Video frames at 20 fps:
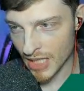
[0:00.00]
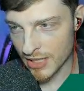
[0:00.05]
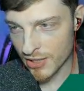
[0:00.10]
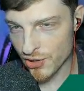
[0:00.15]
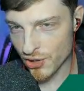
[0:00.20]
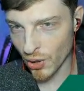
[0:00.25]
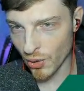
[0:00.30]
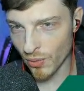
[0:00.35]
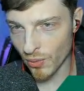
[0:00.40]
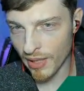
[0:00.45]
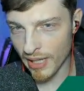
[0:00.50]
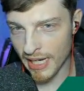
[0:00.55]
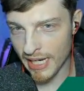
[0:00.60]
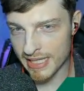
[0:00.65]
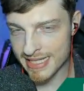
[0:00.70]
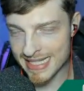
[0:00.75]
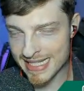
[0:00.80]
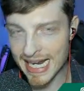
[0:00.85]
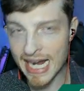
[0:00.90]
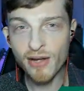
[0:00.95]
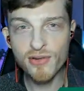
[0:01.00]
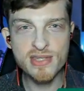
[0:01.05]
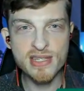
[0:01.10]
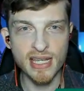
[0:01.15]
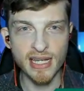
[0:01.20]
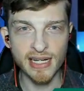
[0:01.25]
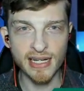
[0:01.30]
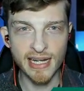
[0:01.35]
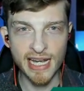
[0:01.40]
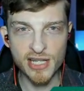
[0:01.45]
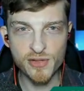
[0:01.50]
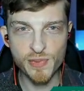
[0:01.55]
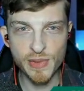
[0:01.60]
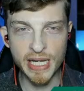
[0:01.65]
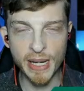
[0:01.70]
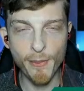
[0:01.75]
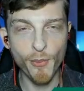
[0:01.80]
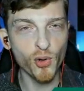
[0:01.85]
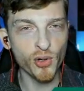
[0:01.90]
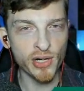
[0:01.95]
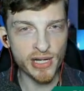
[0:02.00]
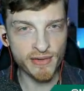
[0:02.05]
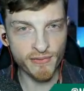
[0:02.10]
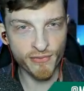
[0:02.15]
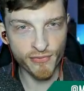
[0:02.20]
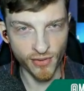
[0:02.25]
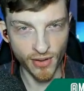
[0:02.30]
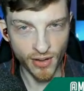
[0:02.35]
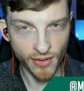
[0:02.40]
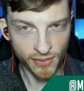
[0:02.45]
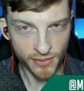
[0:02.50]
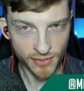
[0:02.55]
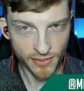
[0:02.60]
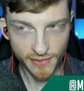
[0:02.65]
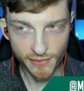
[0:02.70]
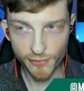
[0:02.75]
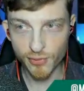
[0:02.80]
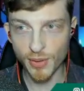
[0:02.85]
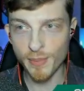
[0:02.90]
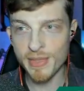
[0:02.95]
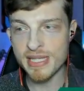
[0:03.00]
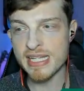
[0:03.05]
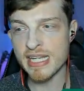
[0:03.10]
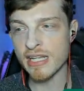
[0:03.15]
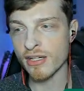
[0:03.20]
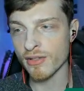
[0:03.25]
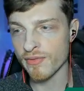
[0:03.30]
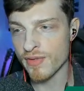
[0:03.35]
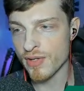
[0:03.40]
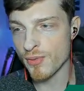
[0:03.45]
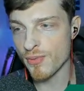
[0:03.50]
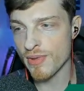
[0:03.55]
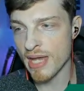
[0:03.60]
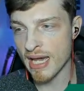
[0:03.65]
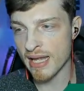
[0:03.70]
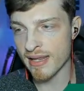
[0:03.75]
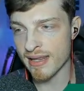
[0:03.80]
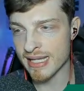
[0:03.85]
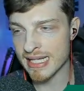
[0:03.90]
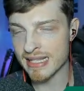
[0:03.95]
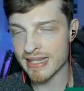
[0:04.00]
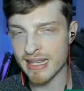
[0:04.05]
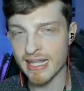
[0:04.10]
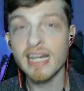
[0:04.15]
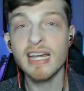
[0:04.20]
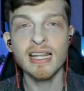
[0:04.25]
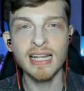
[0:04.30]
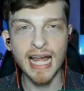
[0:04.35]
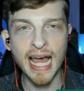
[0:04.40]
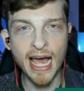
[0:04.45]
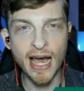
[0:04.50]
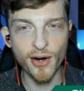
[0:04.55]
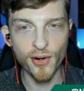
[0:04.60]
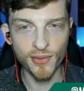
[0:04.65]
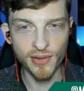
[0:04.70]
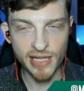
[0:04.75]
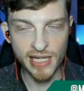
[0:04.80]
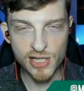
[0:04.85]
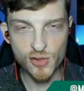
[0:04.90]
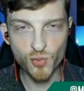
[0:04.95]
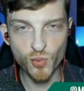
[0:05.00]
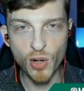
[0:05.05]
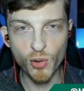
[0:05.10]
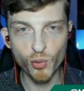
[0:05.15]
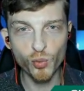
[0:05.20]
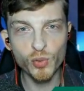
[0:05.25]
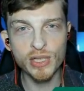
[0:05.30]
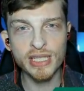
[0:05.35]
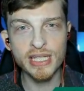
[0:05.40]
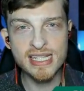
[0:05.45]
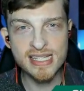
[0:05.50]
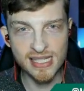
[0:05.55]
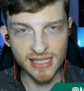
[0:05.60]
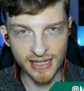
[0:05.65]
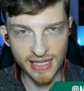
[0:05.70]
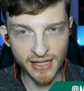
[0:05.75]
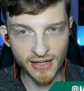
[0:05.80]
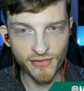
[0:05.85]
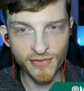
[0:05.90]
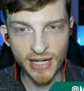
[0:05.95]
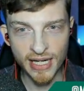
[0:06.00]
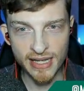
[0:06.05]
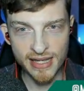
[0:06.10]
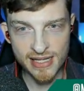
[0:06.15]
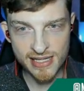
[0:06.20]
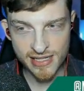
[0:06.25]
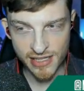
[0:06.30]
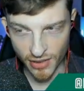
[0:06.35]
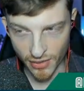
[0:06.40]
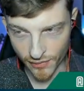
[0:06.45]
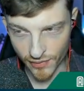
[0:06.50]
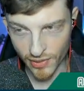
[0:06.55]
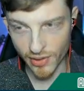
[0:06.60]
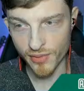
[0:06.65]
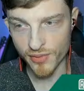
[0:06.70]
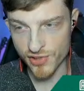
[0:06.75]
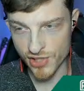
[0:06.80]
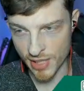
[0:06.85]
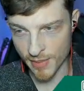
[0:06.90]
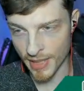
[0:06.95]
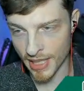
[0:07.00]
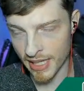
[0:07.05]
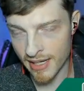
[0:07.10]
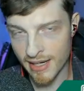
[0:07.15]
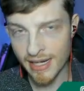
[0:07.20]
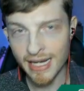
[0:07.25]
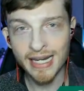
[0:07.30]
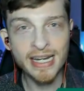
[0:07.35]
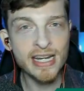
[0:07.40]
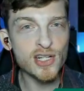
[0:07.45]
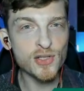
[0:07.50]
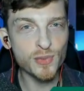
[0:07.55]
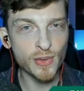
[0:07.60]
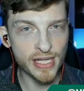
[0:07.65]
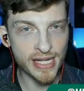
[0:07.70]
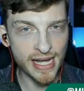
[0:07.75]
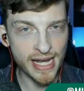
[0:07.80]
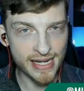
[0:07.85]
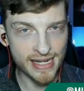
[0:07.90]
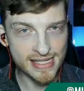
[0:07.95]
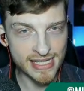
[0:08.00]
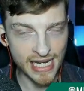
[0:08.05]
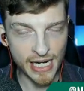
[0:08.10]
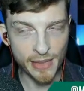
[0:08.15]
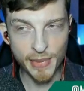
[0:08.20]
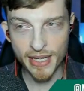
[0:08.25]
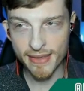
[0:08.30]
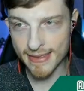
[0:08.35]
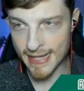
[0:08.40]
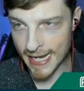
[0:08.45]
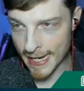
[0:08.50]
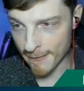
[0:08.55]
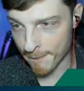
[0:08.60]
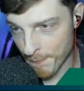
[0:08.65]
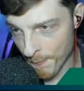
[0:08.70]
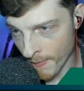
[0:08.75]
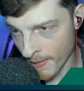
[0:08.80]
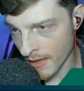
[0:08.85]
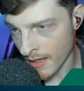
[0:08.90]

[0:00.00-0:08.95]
So it sounds like, as we get more info from this interview, that the cloud is what really solidified this deal for Kojima. And here's what he had to say about that.